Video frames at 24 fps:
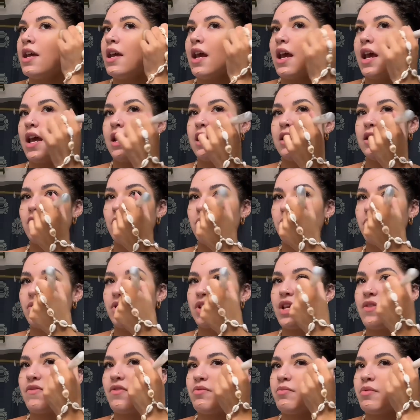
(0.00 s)
and it's almost
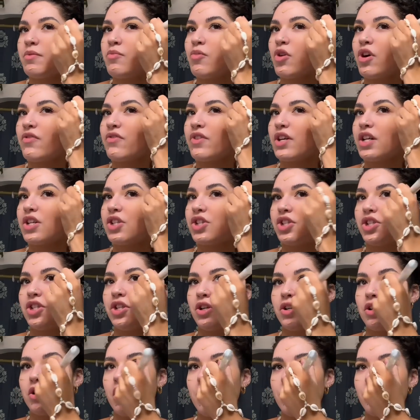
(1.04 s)
giving me more of like a
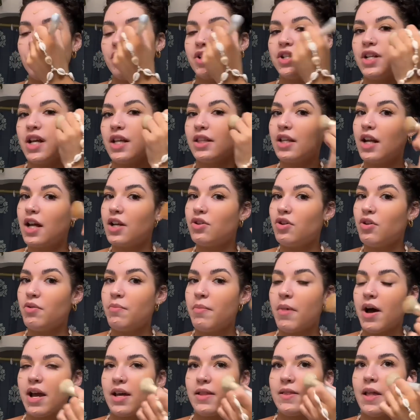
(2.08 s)
sheer coverage. Not that I don't
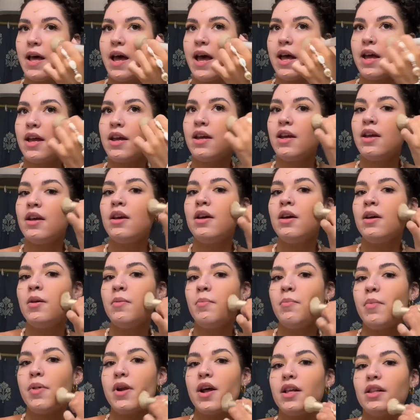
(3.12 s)
mind that,
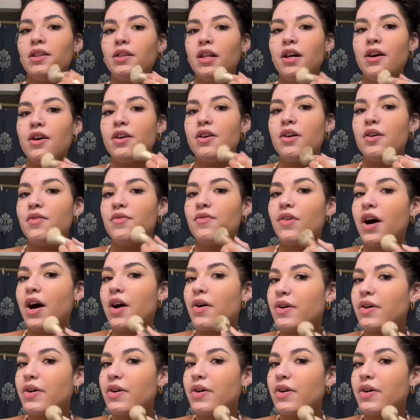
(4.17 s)
but I love how